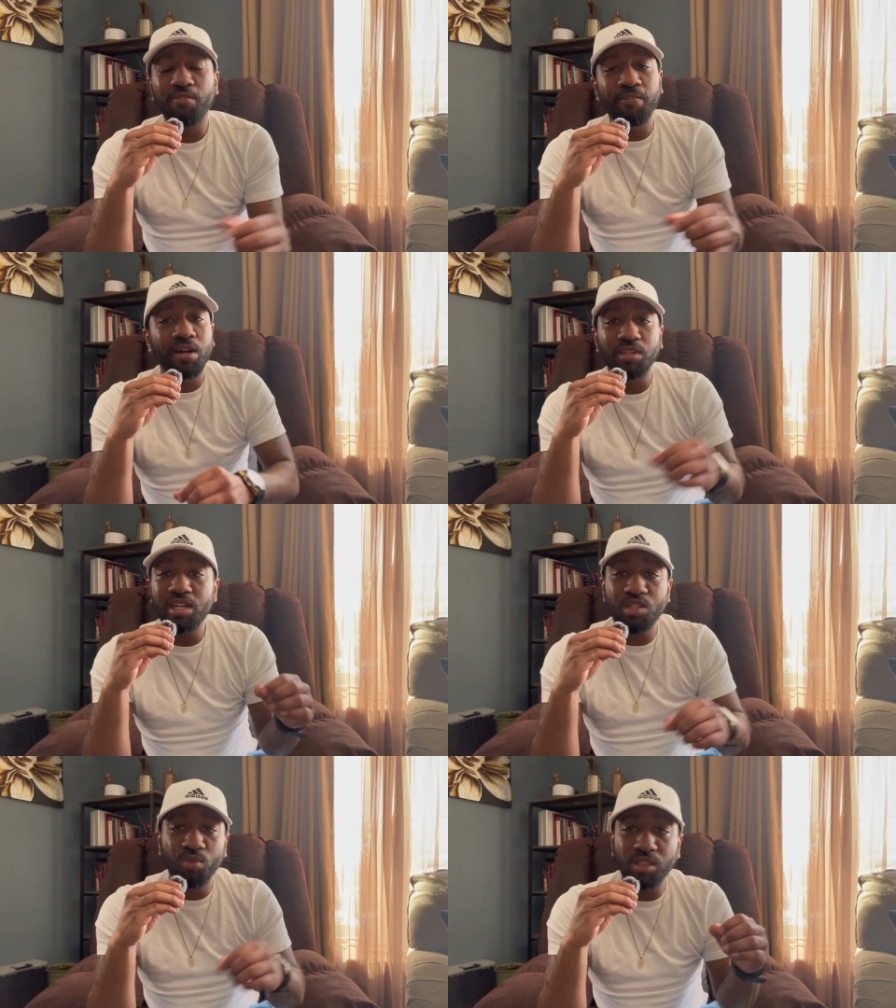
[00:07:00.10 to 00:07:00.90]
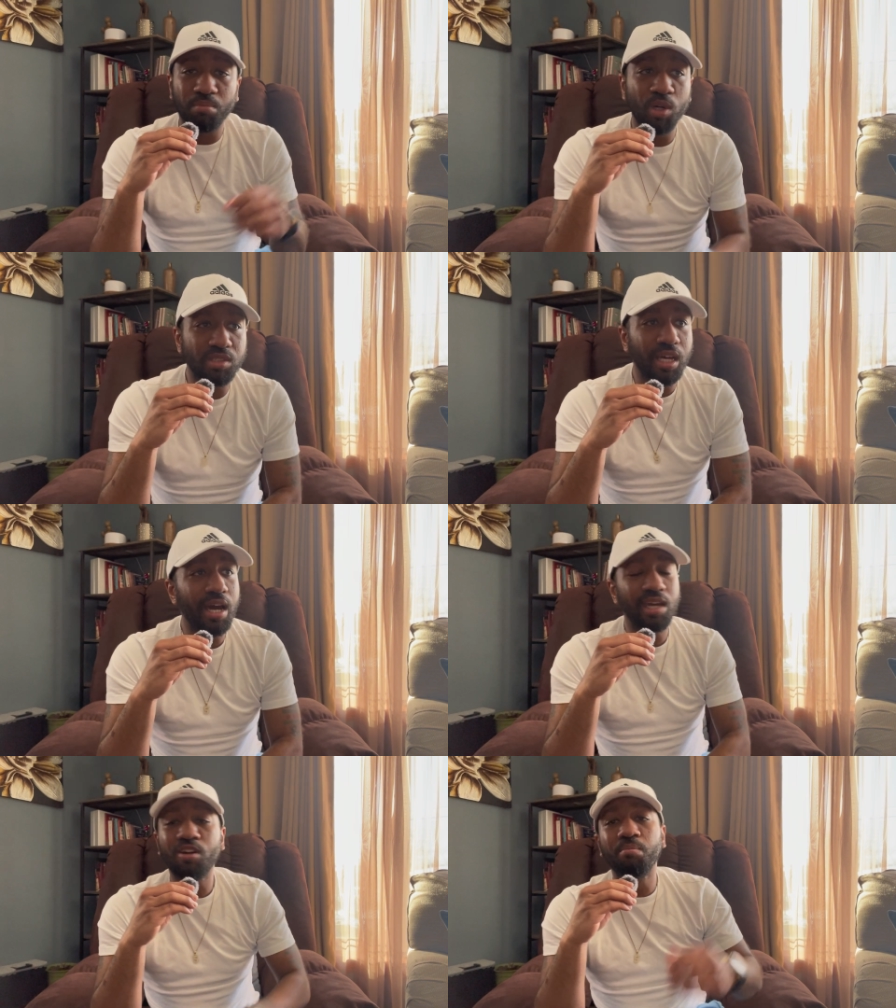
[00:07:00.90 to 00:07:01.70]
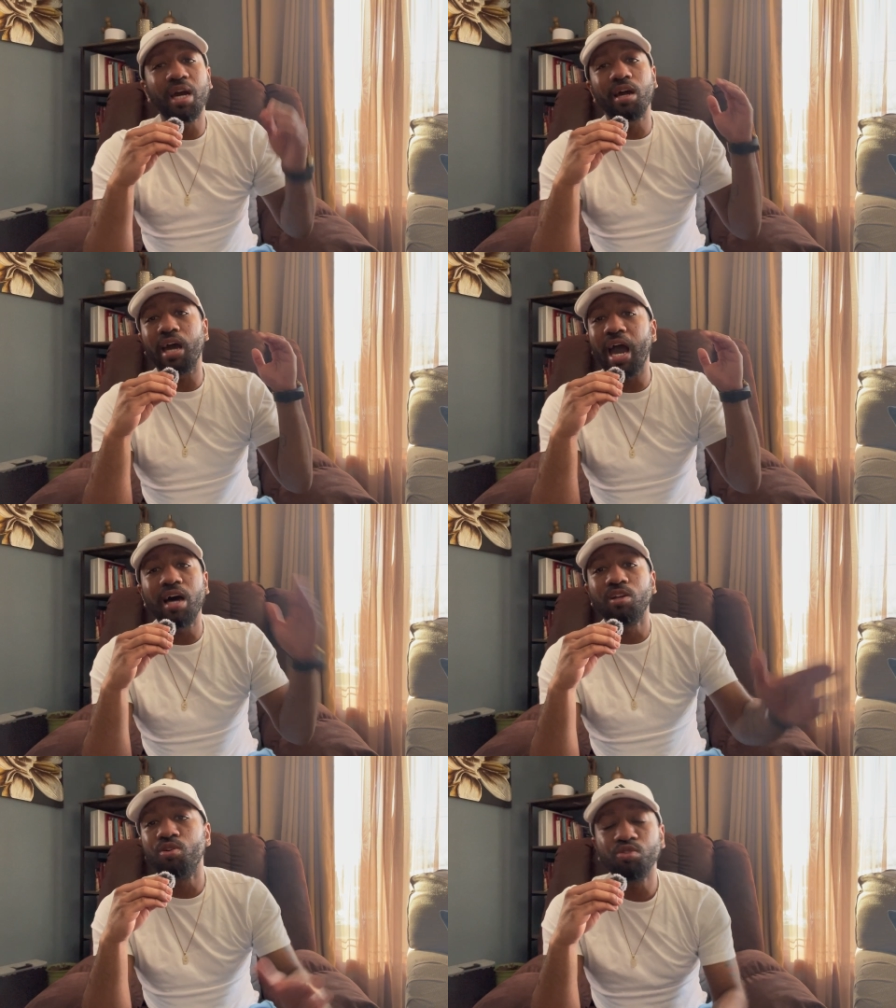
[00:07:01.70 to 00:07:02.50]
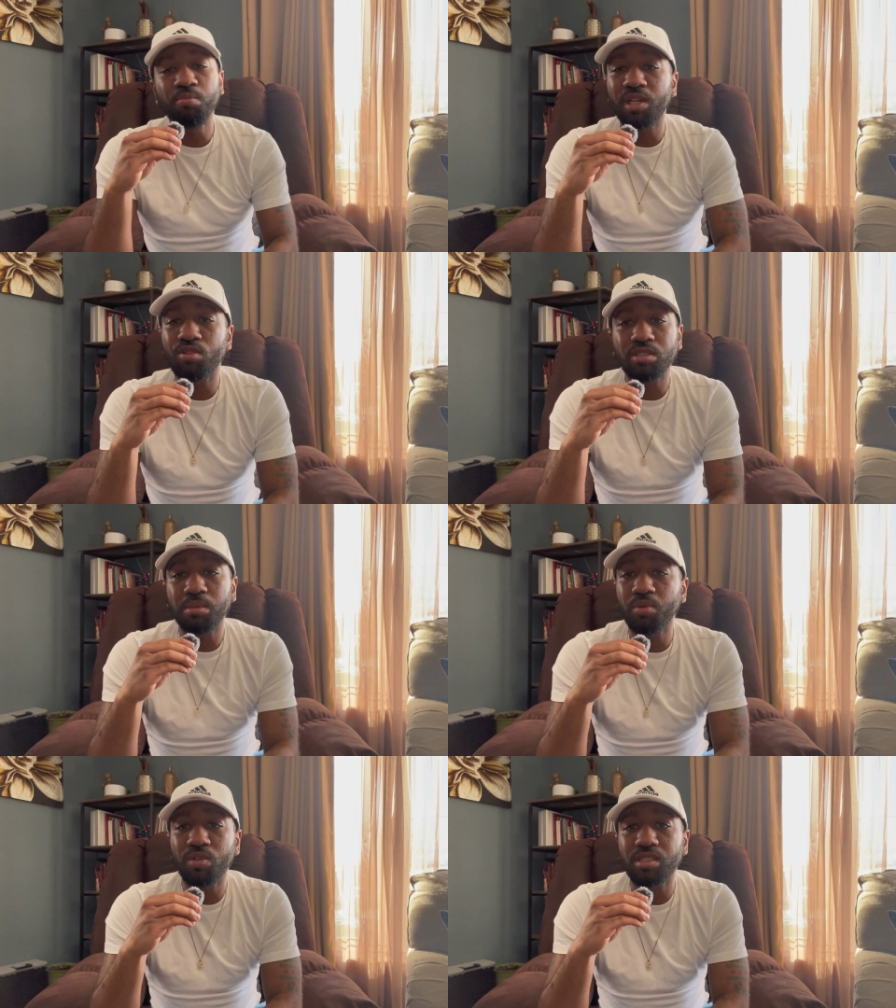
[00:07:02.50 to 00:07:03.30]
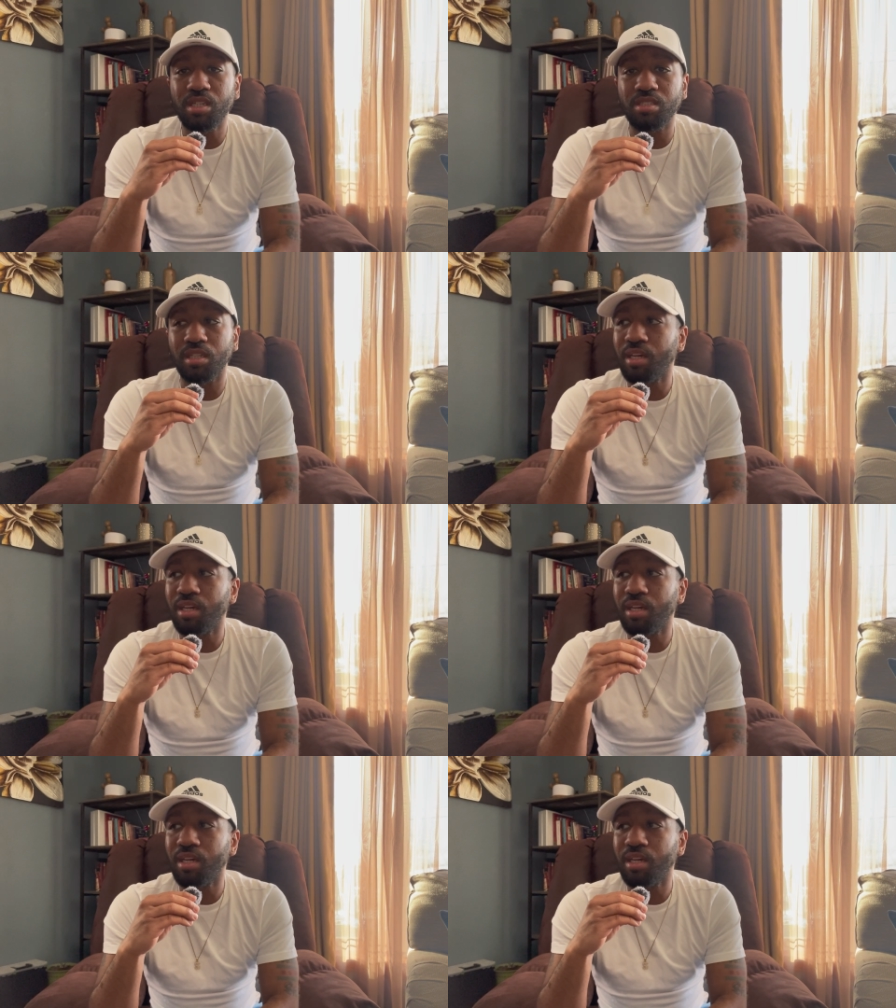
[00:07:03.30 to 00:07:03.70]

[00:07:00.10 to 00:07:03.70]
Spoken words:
foundation with the Most High, it don't matter how long you've been on semen retention.